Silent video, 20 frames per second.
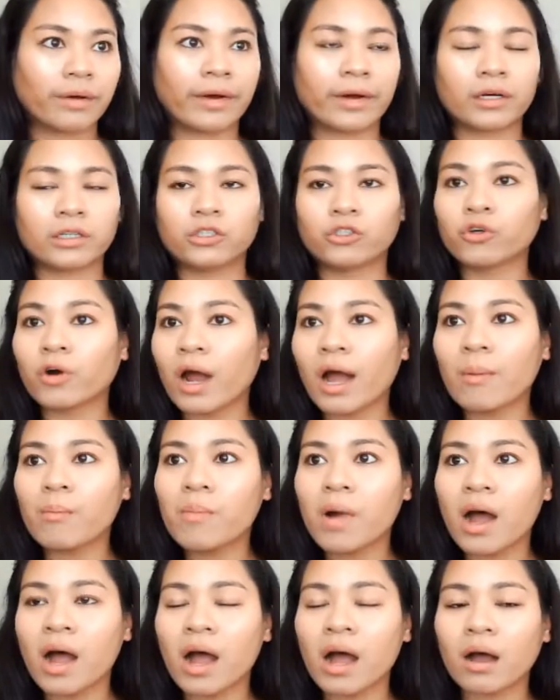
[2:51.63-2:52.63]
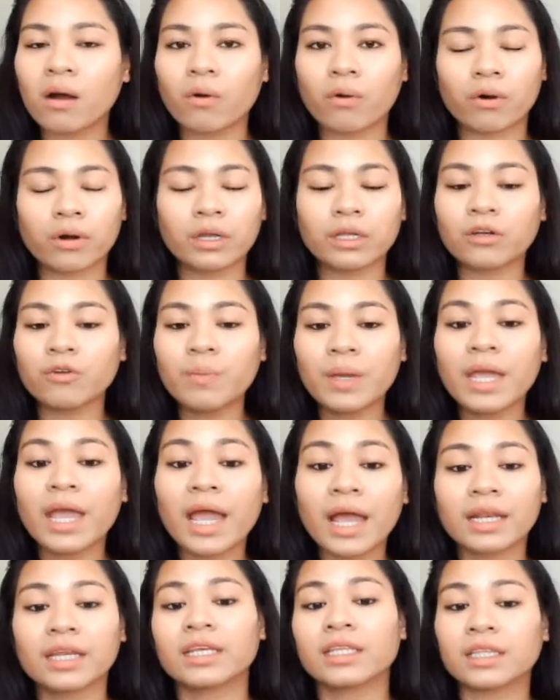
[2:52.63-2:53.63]
drama, or it could be
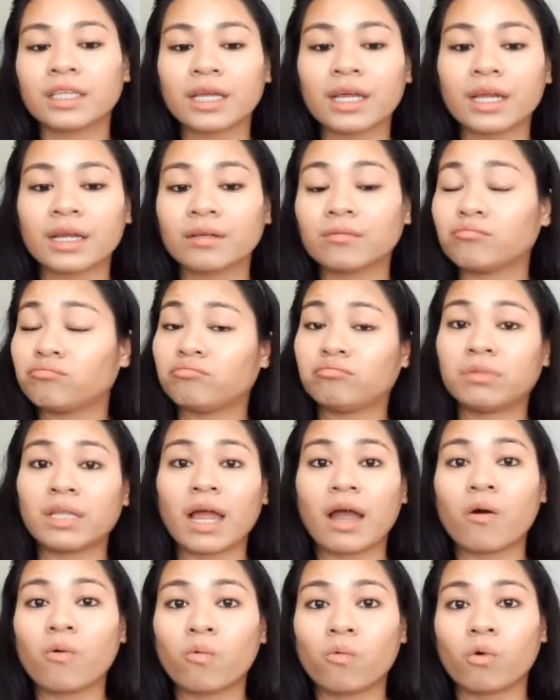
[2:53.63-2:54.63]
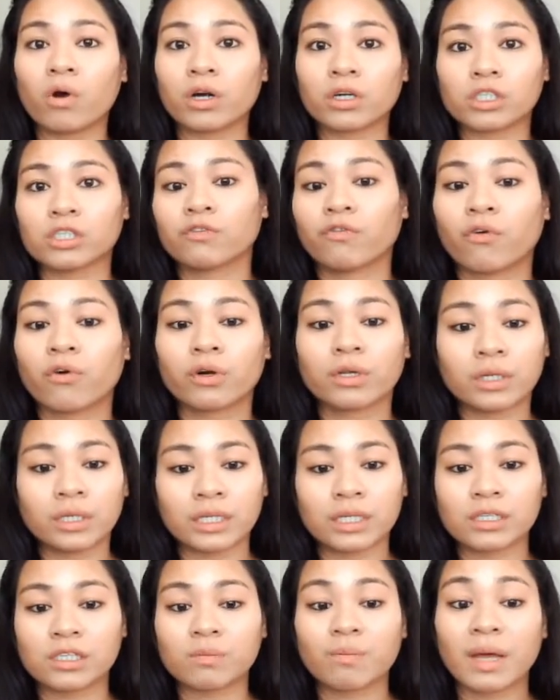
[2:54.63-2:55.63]
anything, that works for
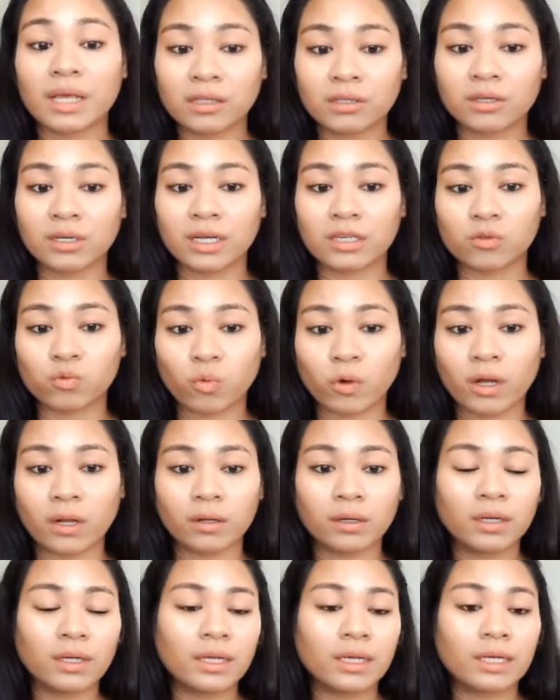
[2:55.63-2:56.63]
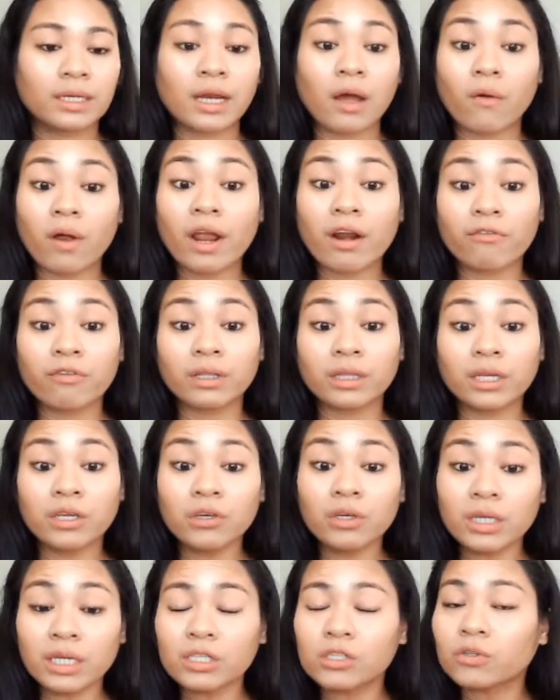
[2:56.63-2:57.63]
this method as well. Now everything
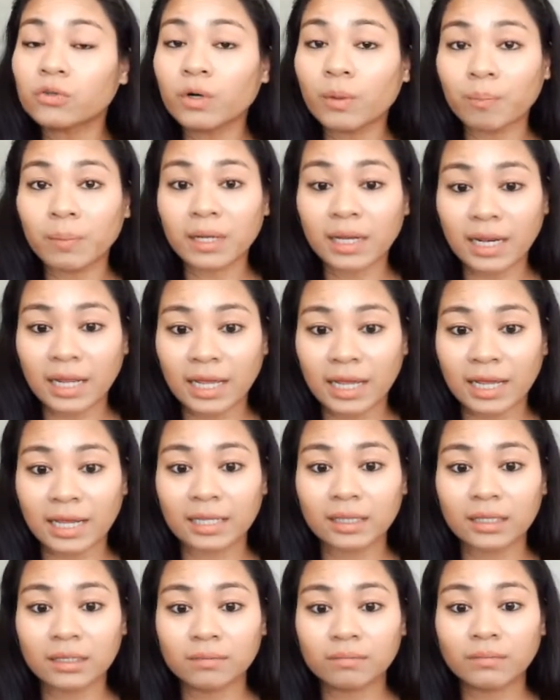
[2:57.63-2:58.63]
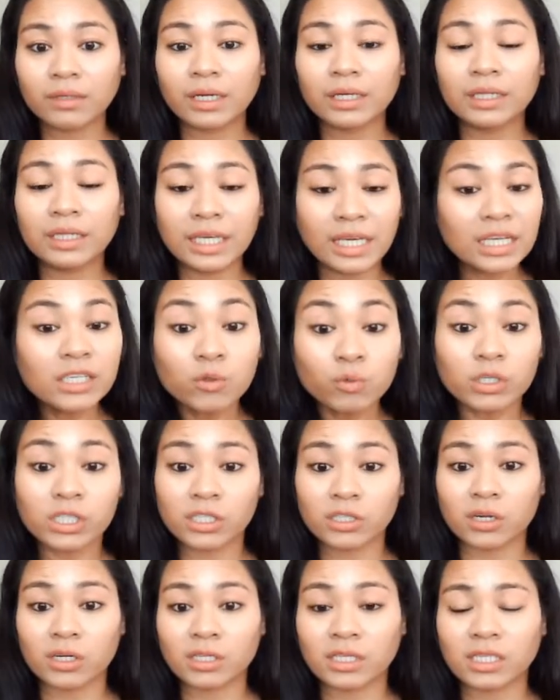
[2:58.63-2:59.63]
you need to replicate these
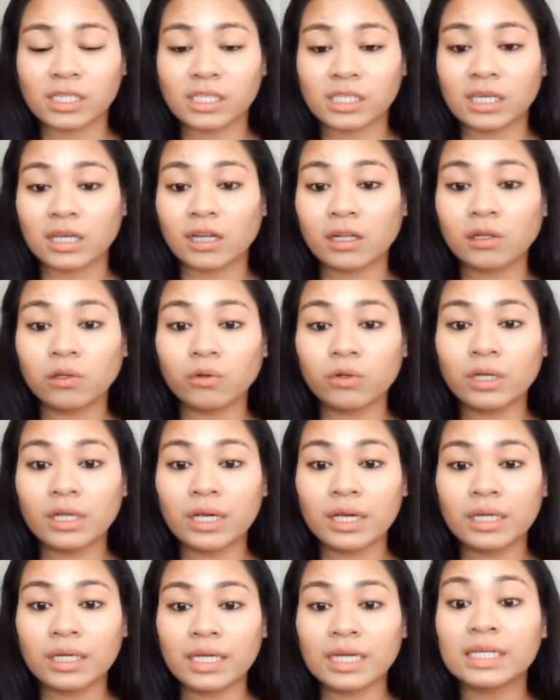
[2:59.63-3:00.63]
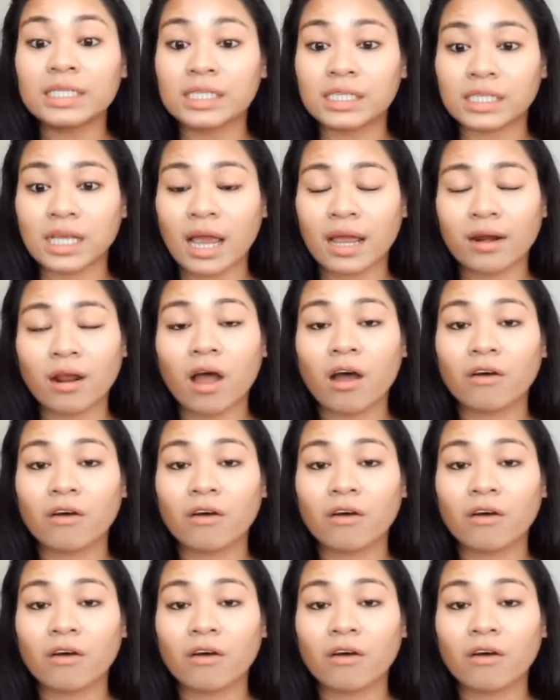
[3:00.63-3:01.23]
results is included inside of